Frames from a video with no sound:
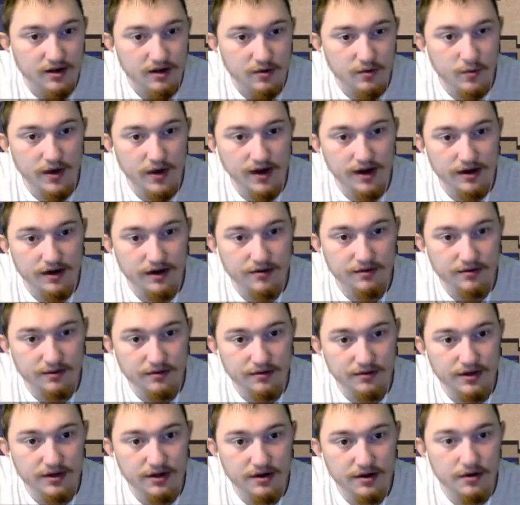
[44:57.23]
Wait, are there
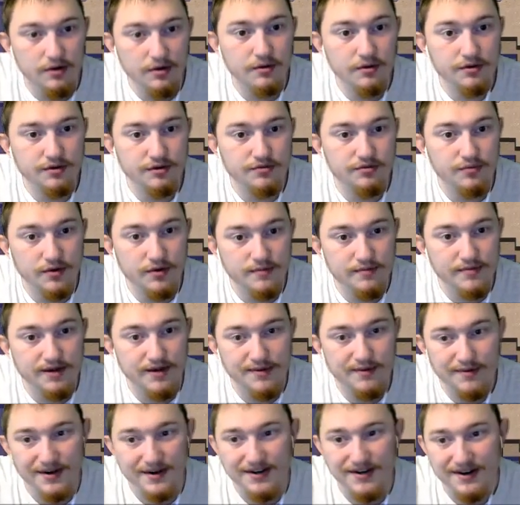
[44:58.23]
only... Oh, there's one big
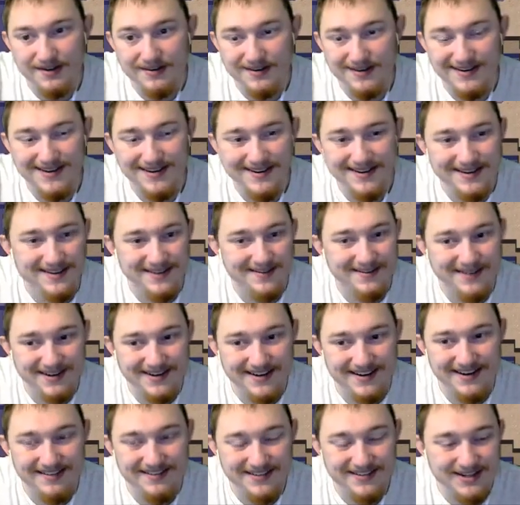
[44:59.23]
one down here that we're going
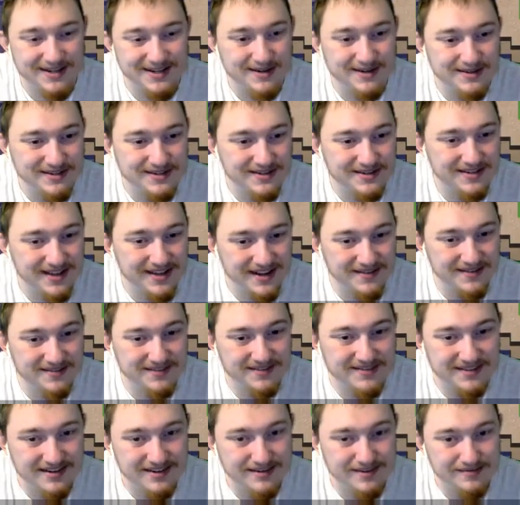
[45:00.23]
to have to go to. That
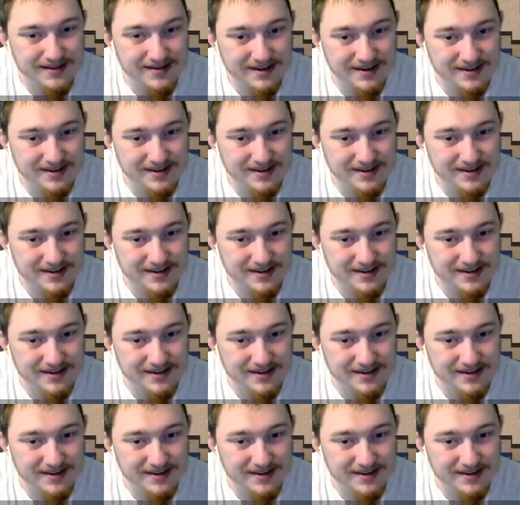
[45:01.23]
one's going to be our